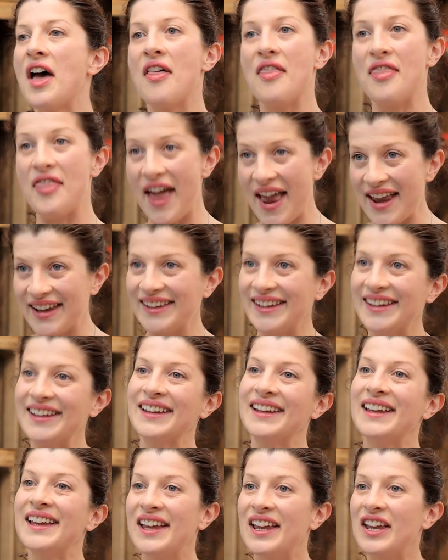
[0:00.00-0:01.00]
then
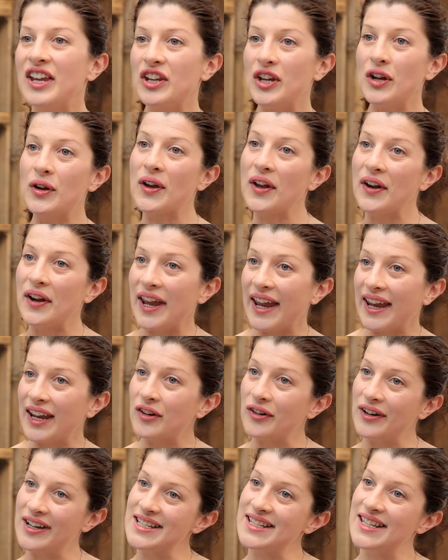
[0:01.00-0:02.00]
you can
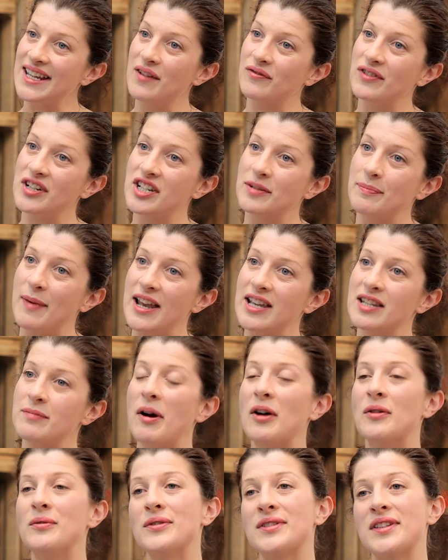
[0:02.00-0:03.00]
increase the average spend,
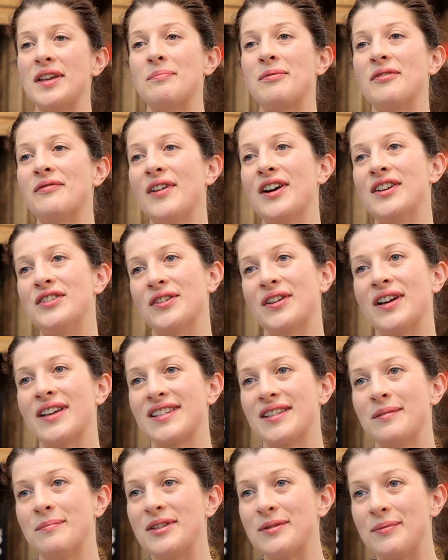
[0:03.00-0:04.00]
but also provide your
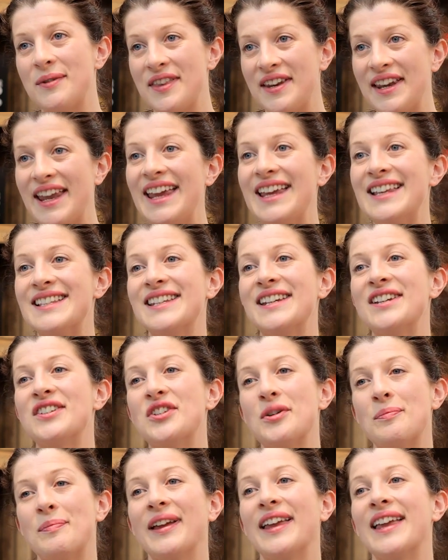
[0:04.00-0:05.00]
customers with an easier
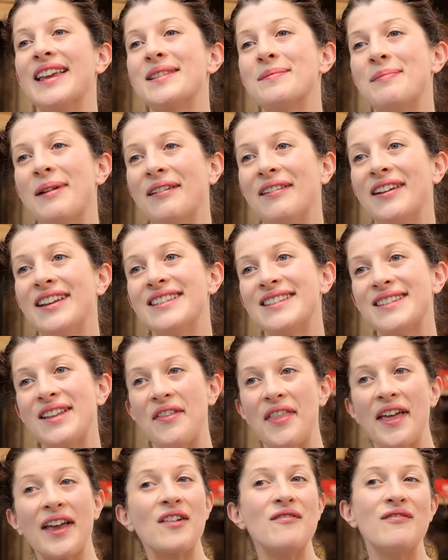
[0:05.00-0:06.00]
shopping experience so
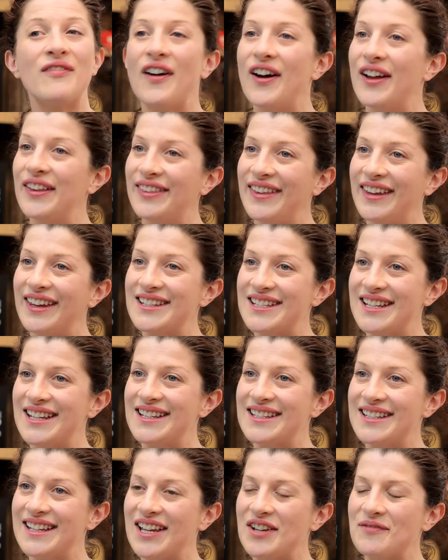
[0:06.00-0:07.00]
they can find things
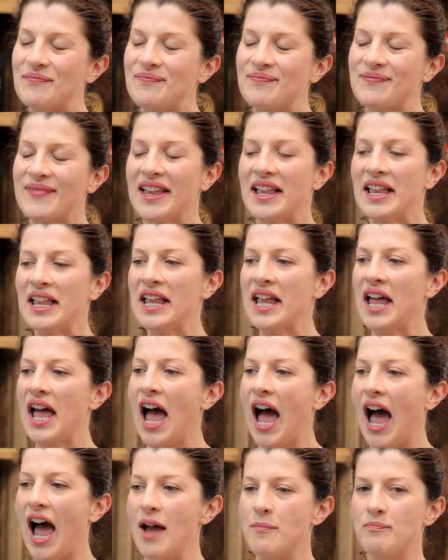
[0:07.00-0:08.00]
easier.
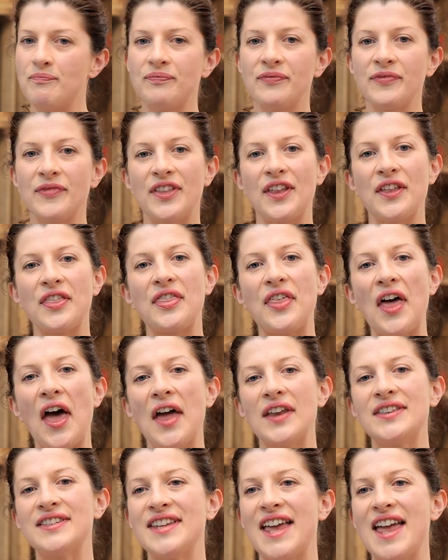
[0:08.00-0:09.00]
The
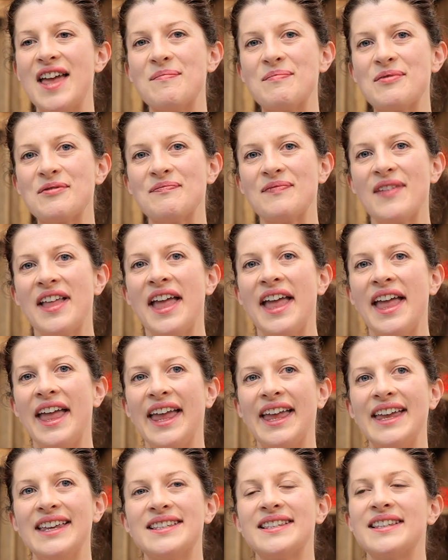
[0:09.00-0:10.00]
third tip
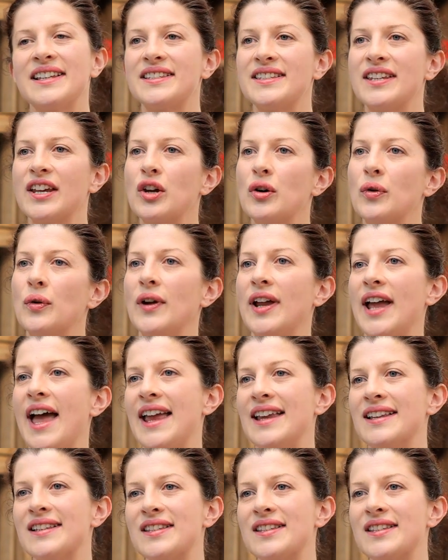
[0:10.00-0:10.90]
is to create